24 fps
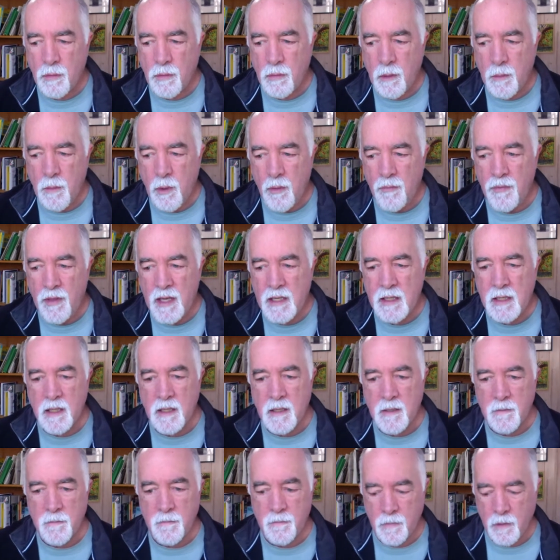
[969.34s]
Remove
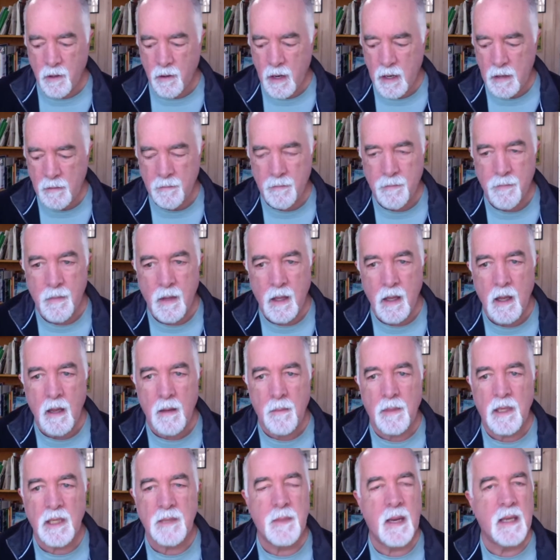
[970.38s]
this. All right.
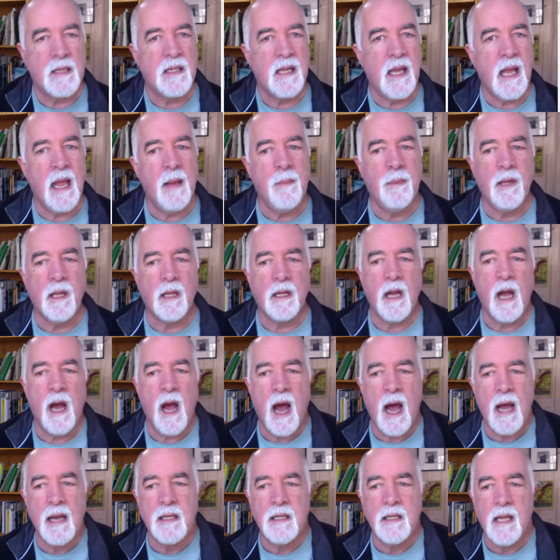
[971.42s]
Because my table of
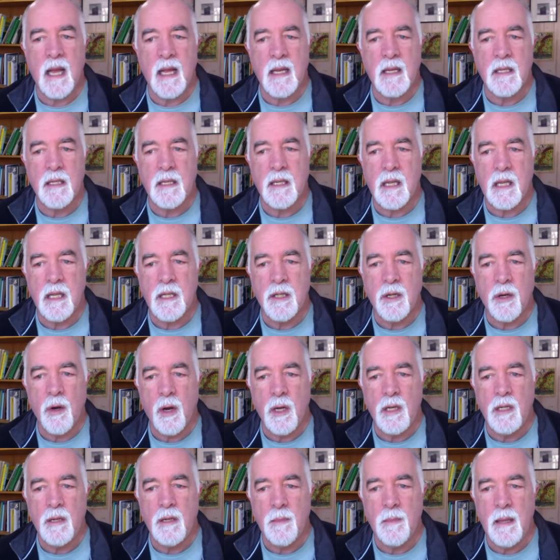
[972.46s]
contents is
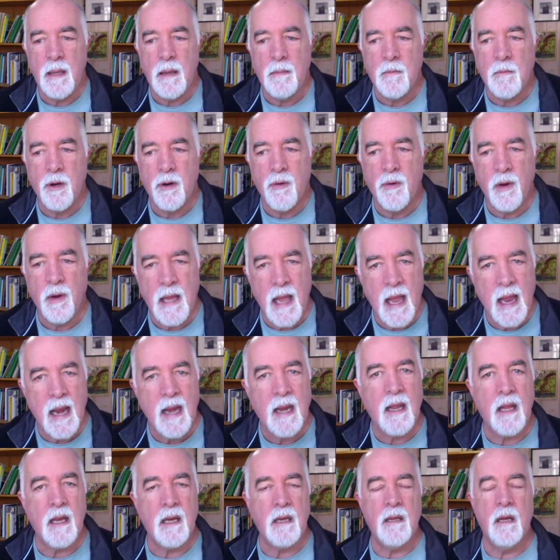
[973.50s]
going to be
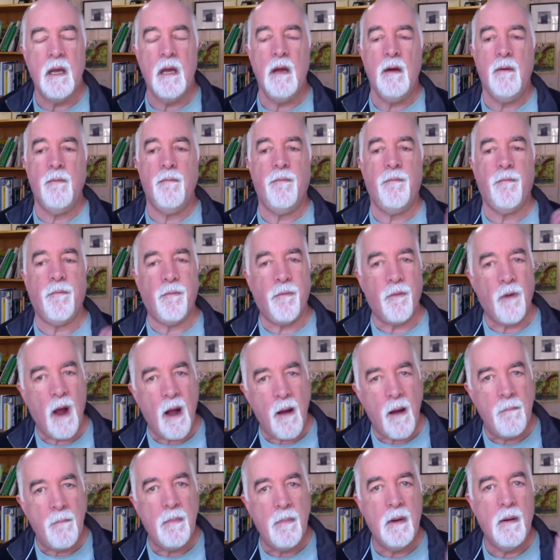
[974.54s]
created
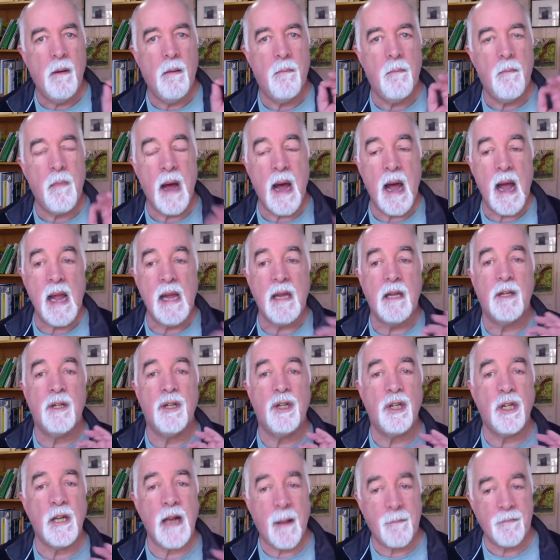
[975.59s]
from my
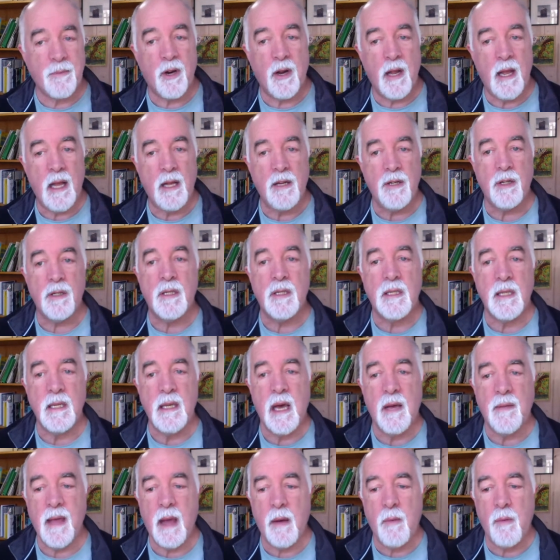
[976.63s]
chapter heads. You'll see
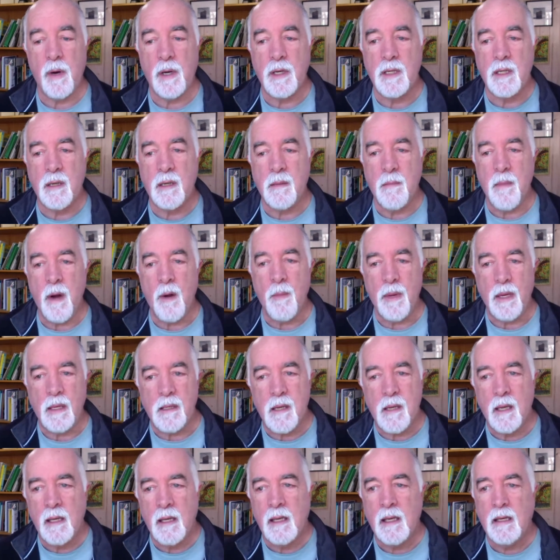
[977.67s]
how that works in a
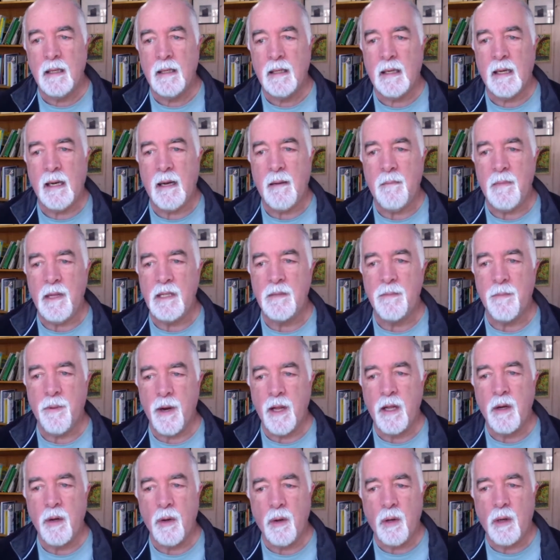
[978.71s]
moment. It's
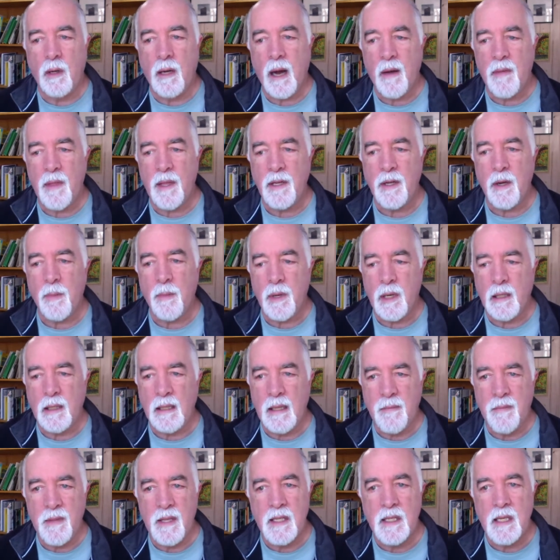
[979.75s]
pretty cool how they do it. I'm going to
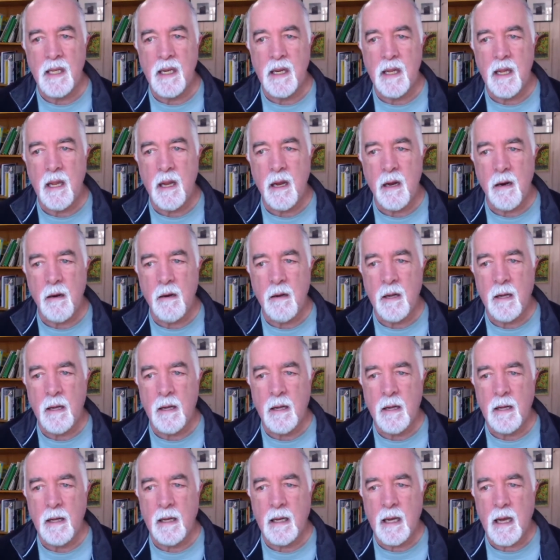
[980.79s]
leave this in here,
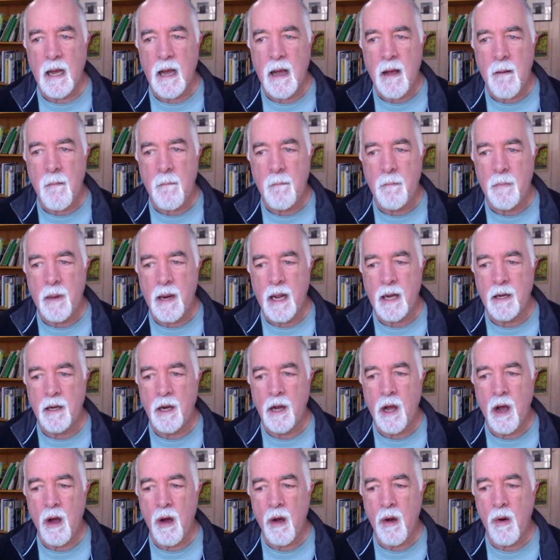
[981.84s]
but I
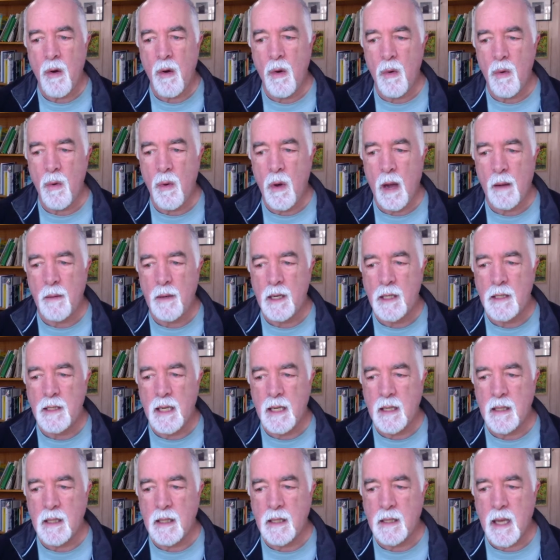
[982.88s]
know I'm going to
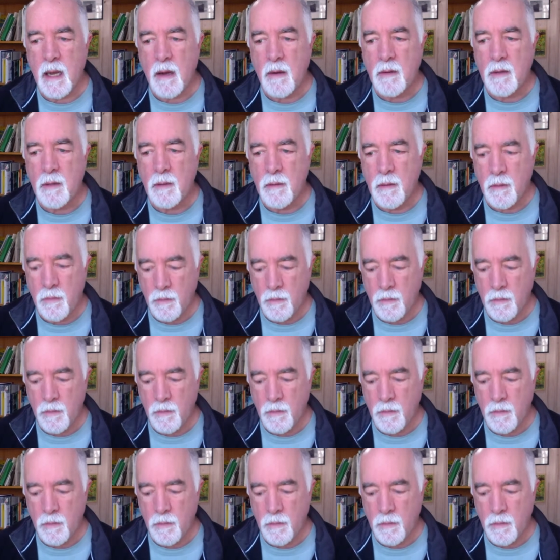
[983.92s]
take this out.